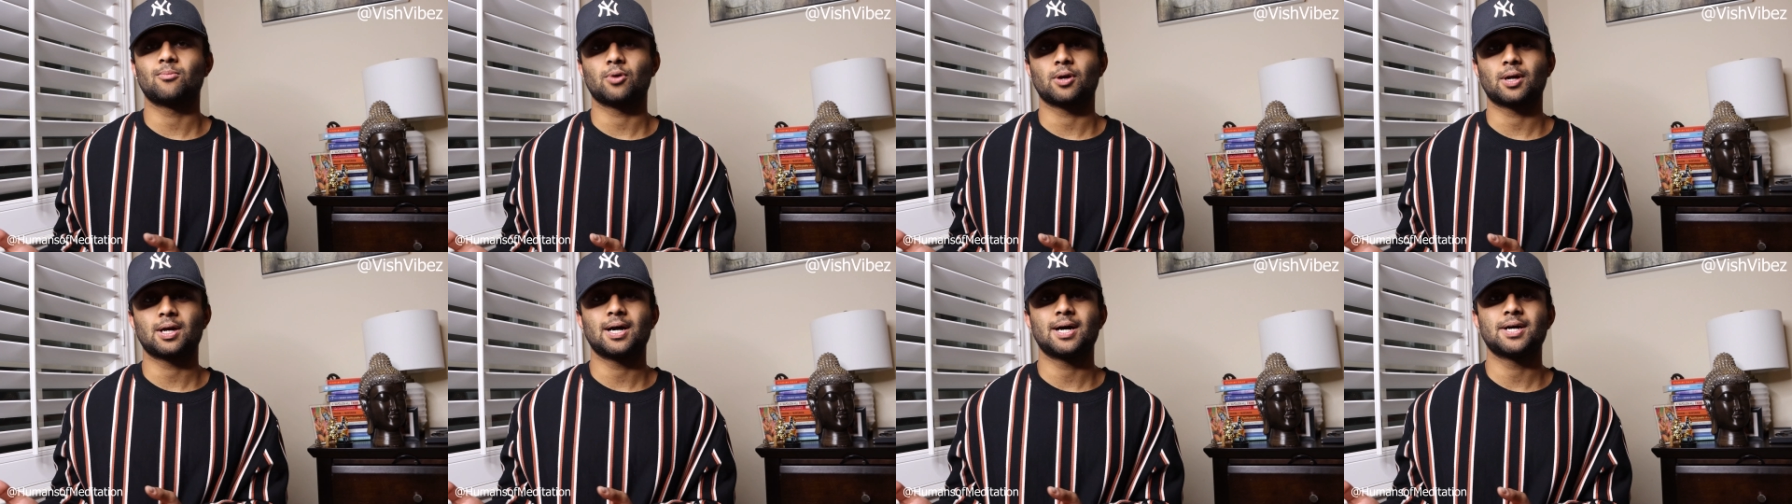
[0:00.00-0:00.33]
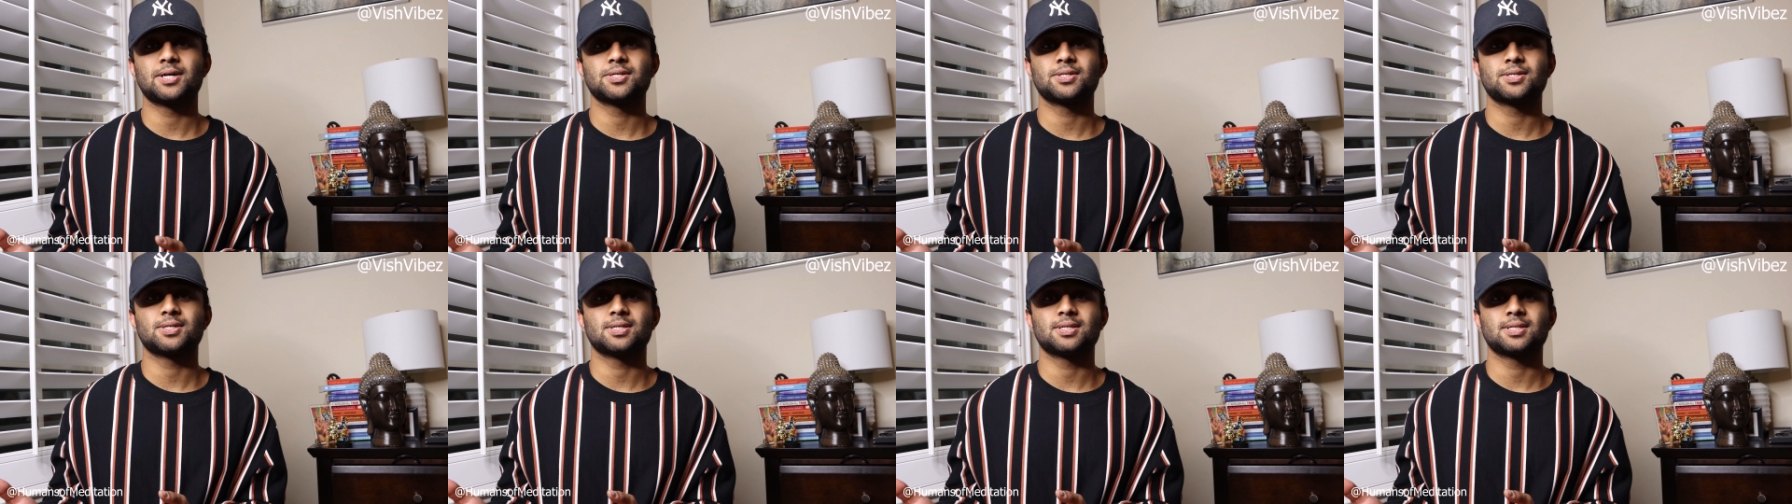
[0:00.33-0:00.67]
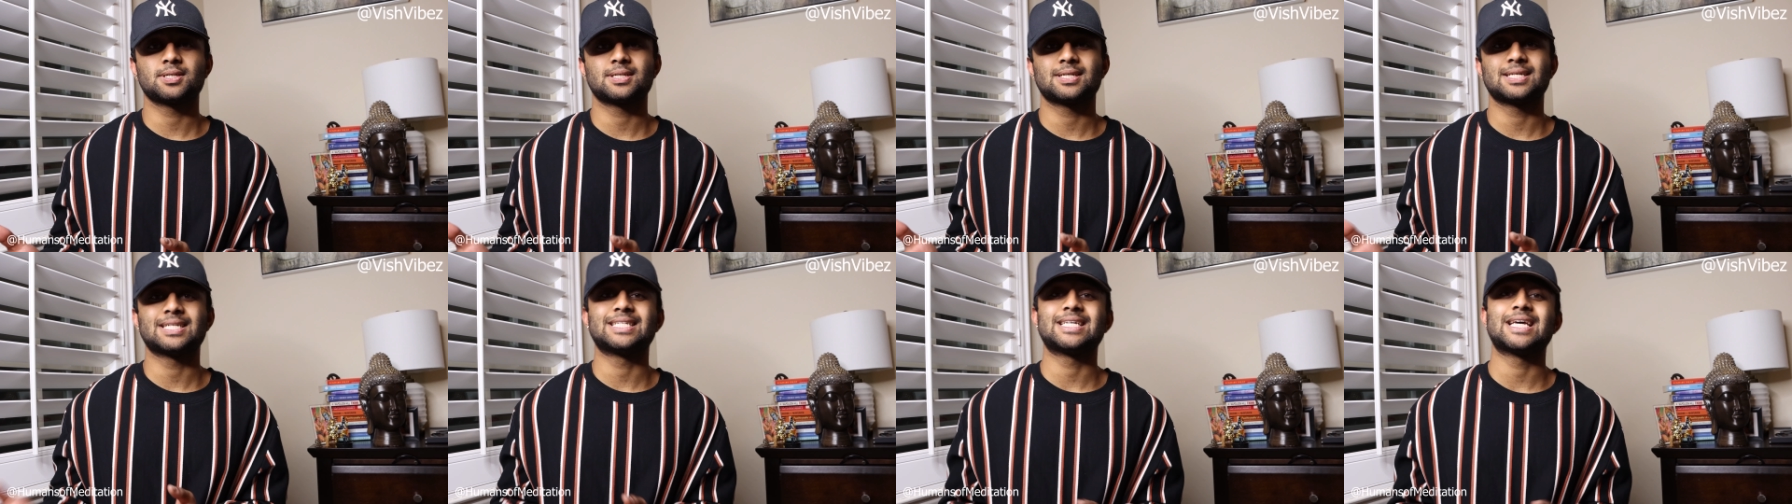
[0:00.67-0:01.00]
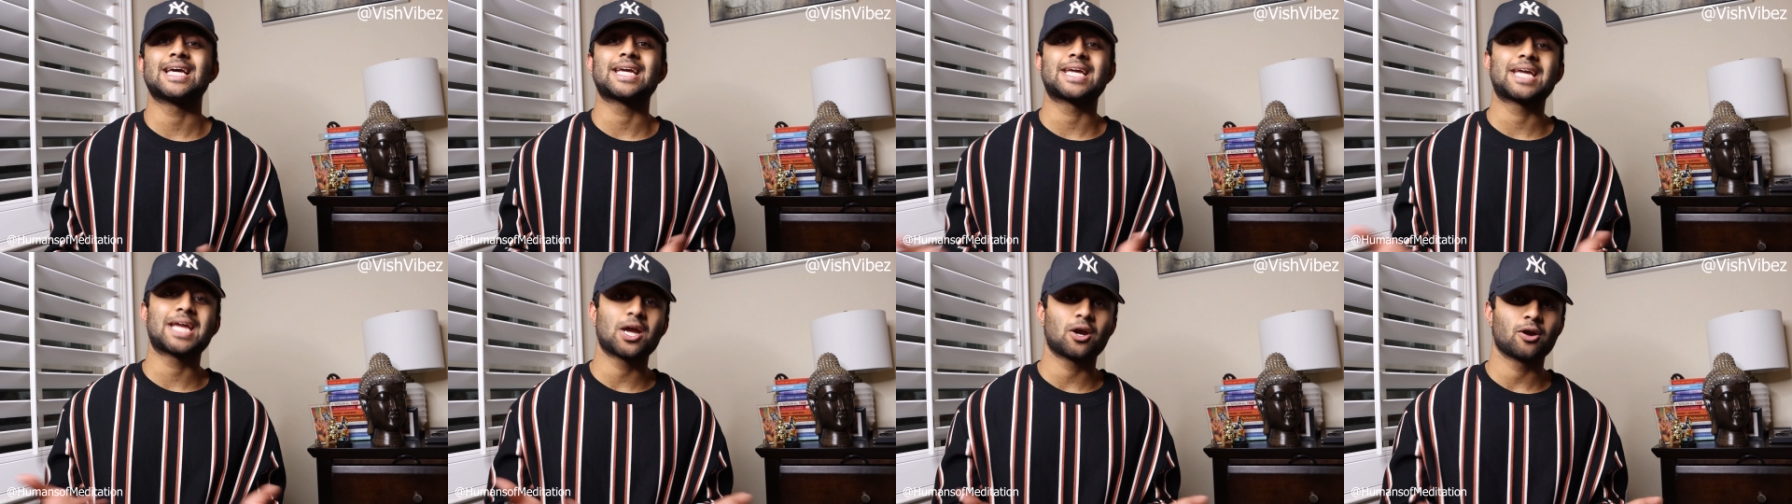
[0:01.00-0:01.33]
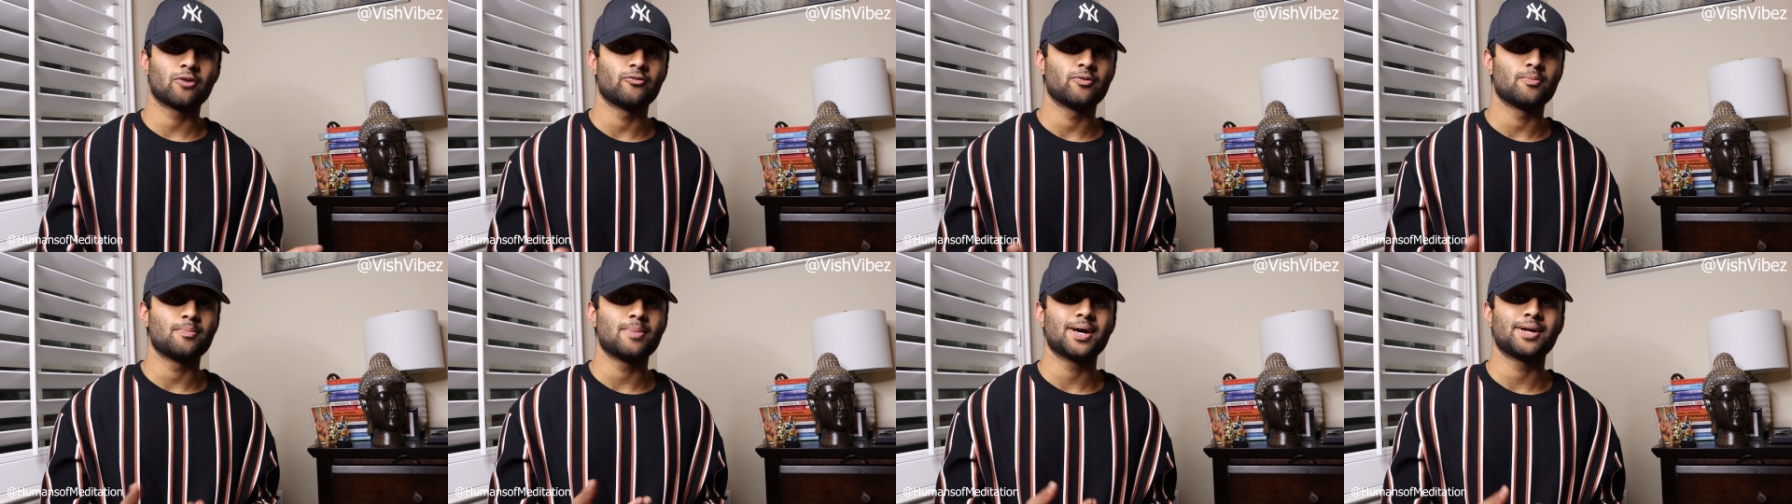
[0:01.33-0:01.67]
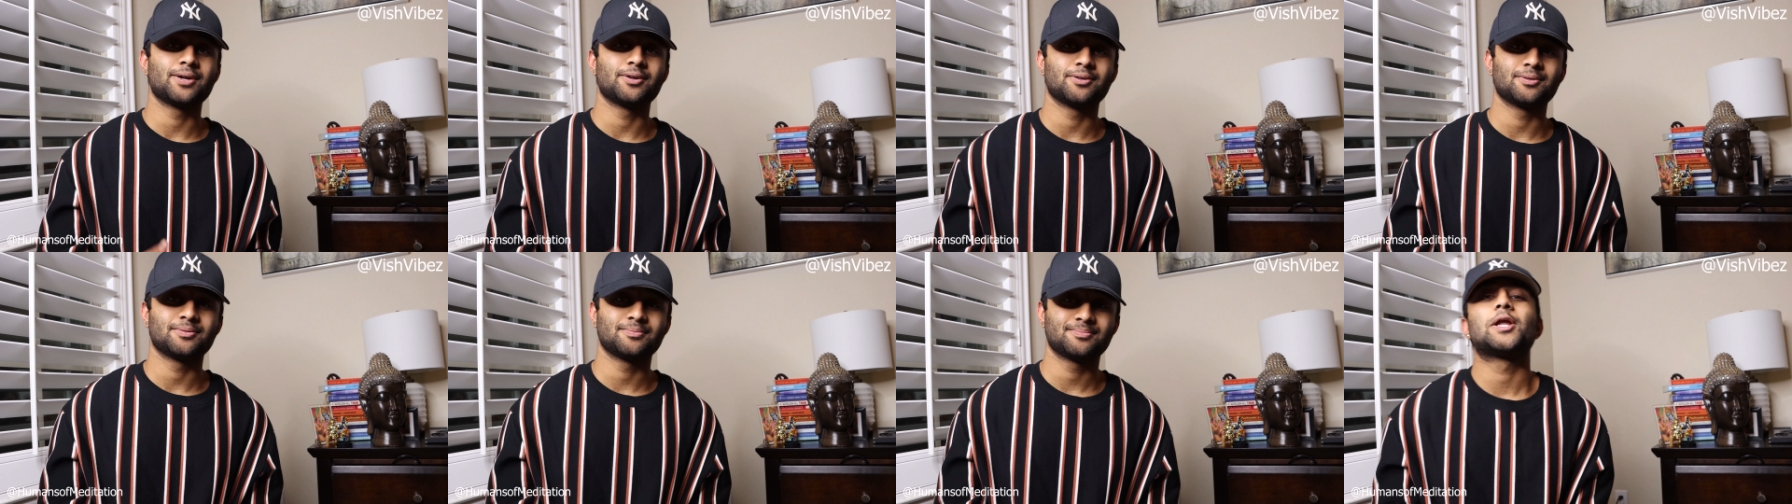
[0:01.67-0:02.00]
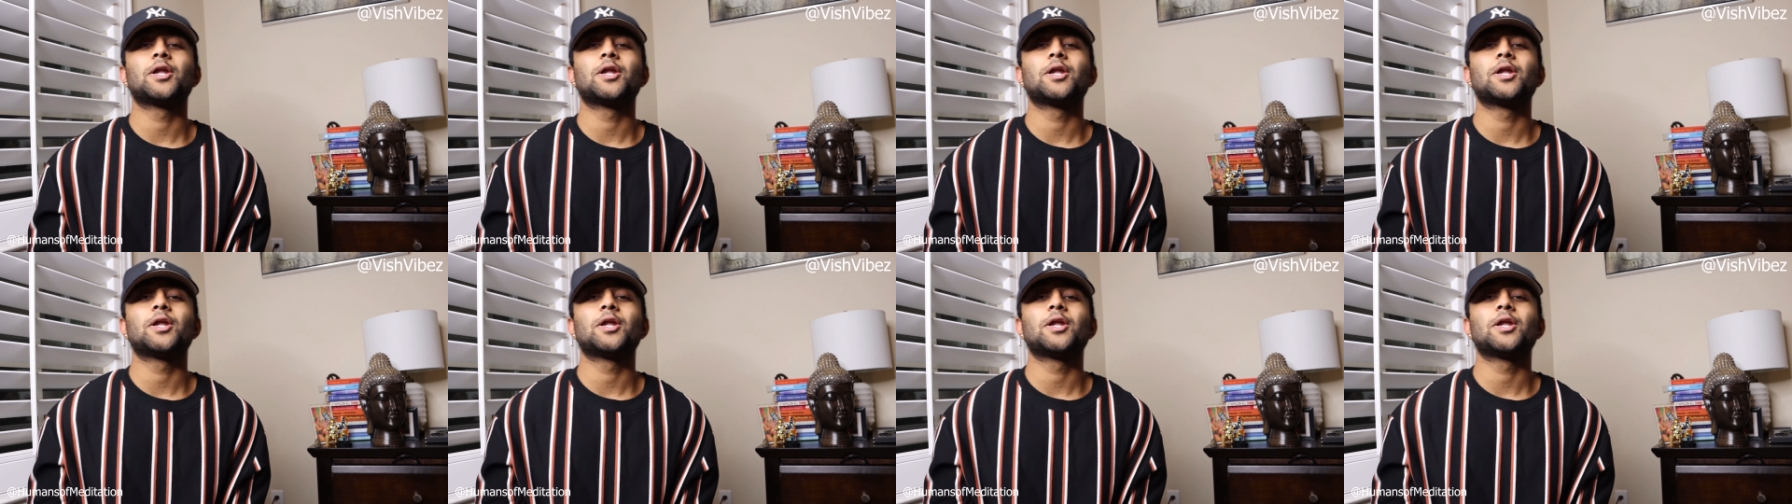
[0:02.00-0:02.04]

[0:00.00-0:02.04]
more conscious and take care of it better.